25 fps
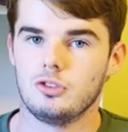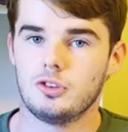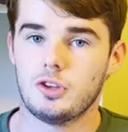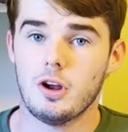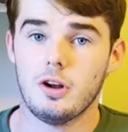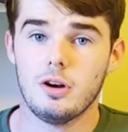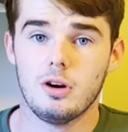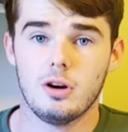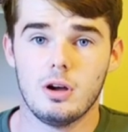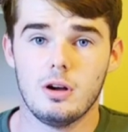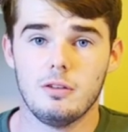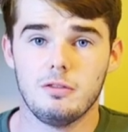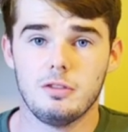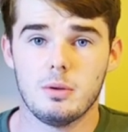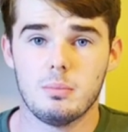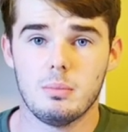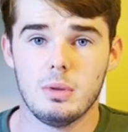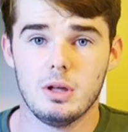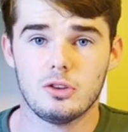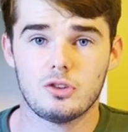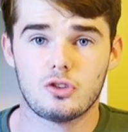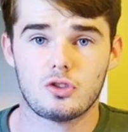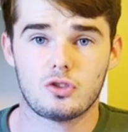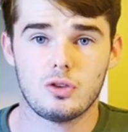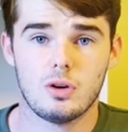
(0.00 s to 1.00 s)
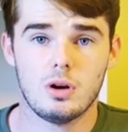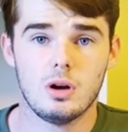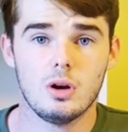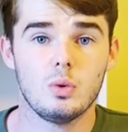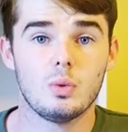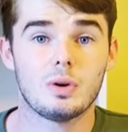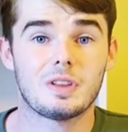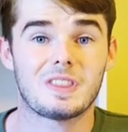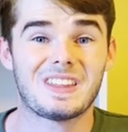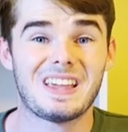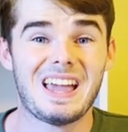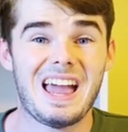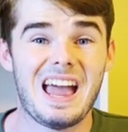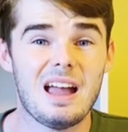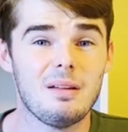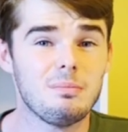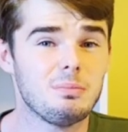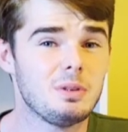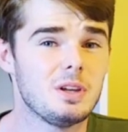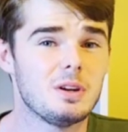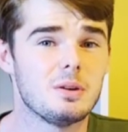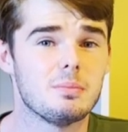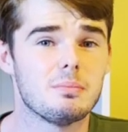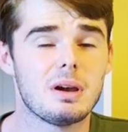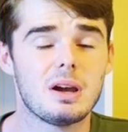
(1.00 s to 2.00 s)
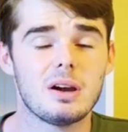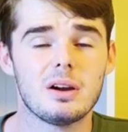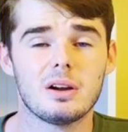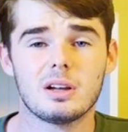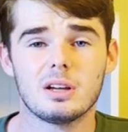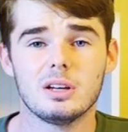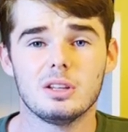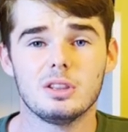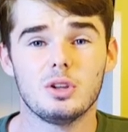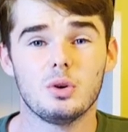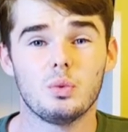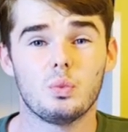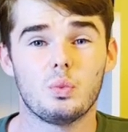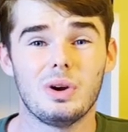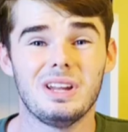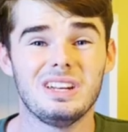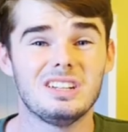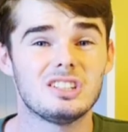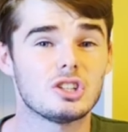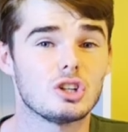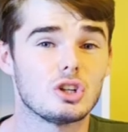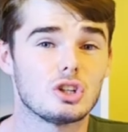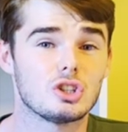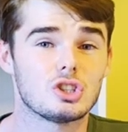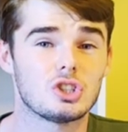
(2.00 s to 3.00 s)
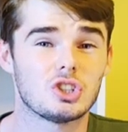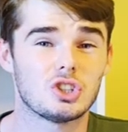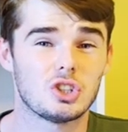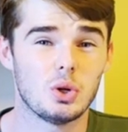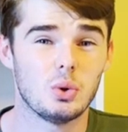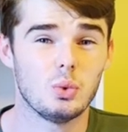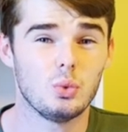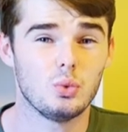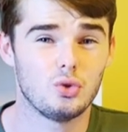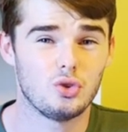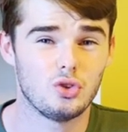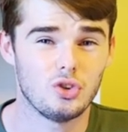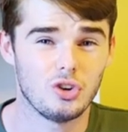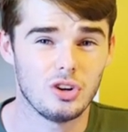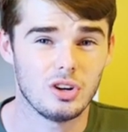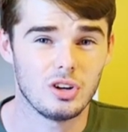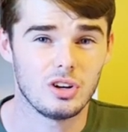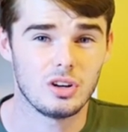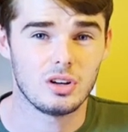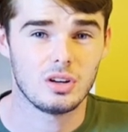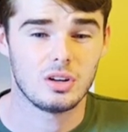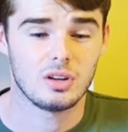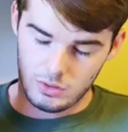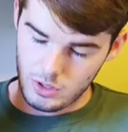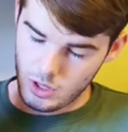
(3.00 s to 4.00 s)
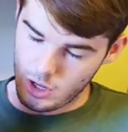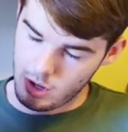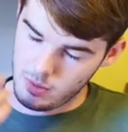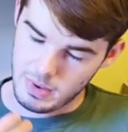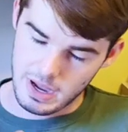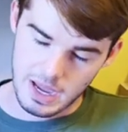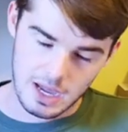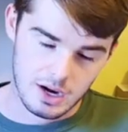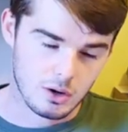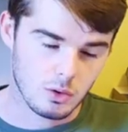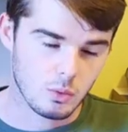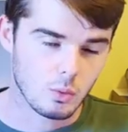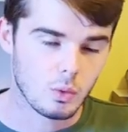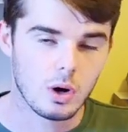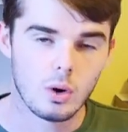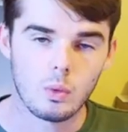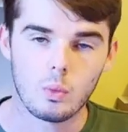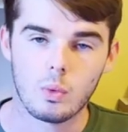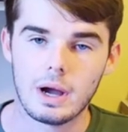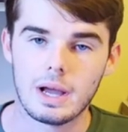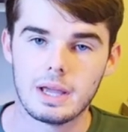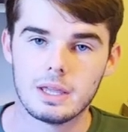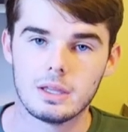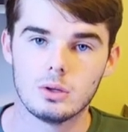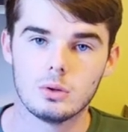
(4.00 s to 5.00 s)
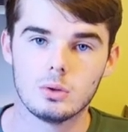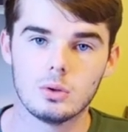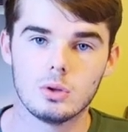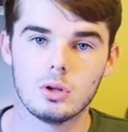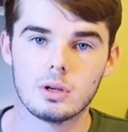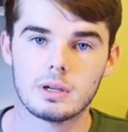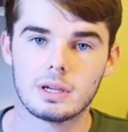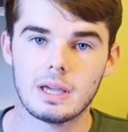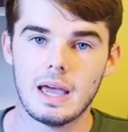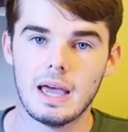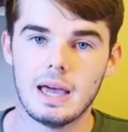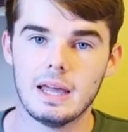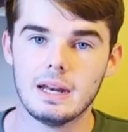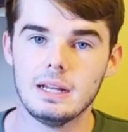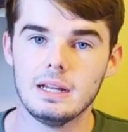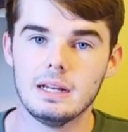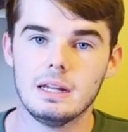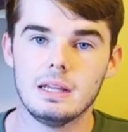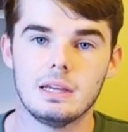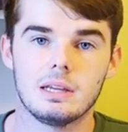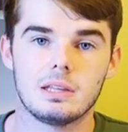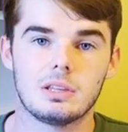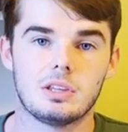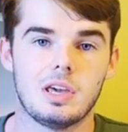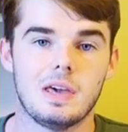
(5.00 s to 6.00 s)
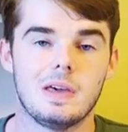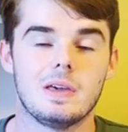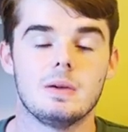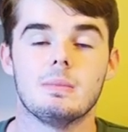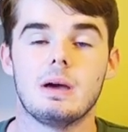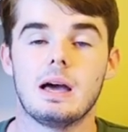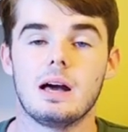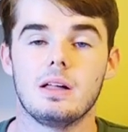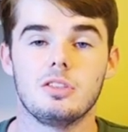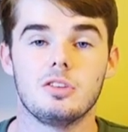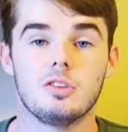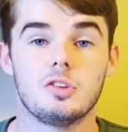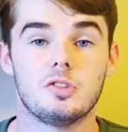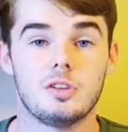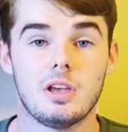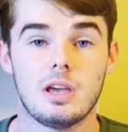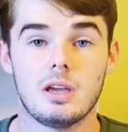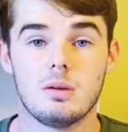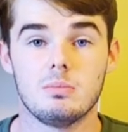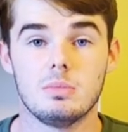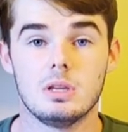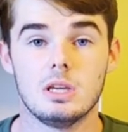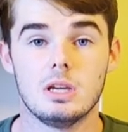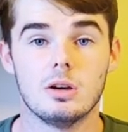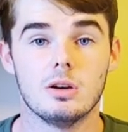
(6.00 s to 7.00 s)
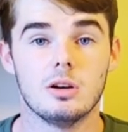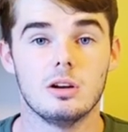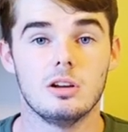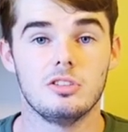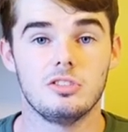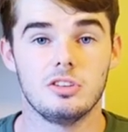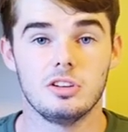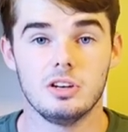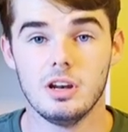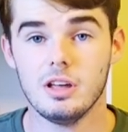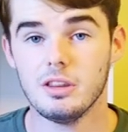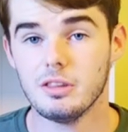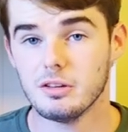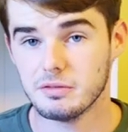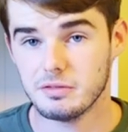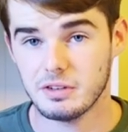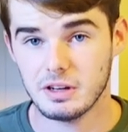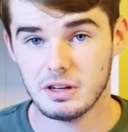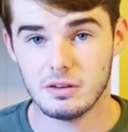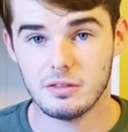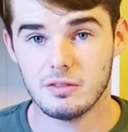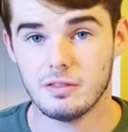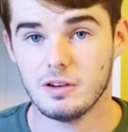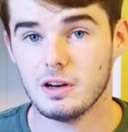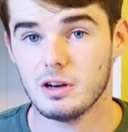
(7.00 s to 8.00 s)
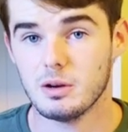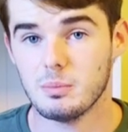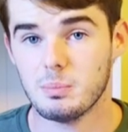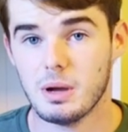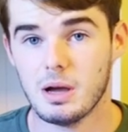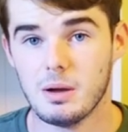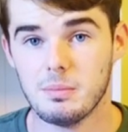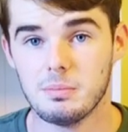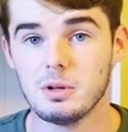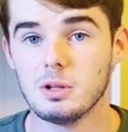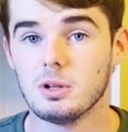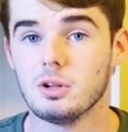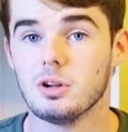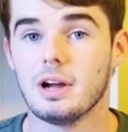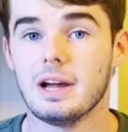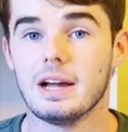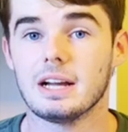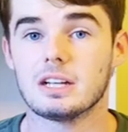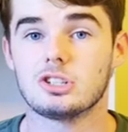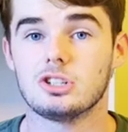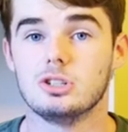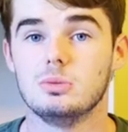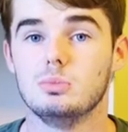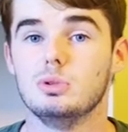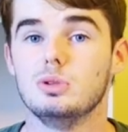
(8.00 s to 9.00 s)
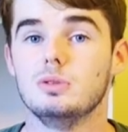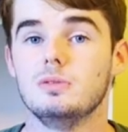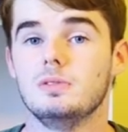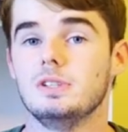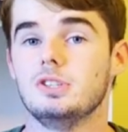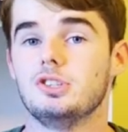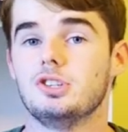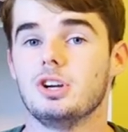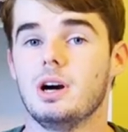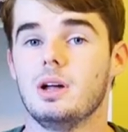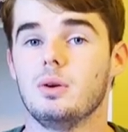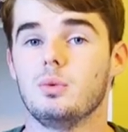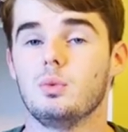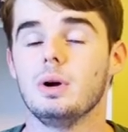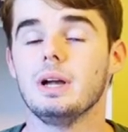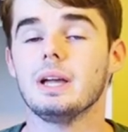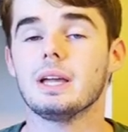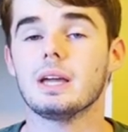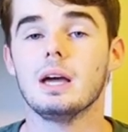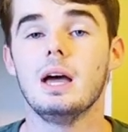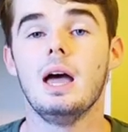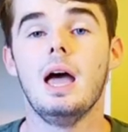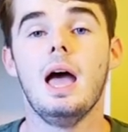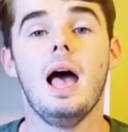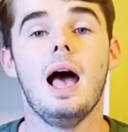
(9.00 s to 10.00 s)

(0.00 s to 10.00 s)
Started off the month strong with Captain America the Winter Soldier. No matter what way you look at it, it came out the same year as another very, very popular action movie, John Wick.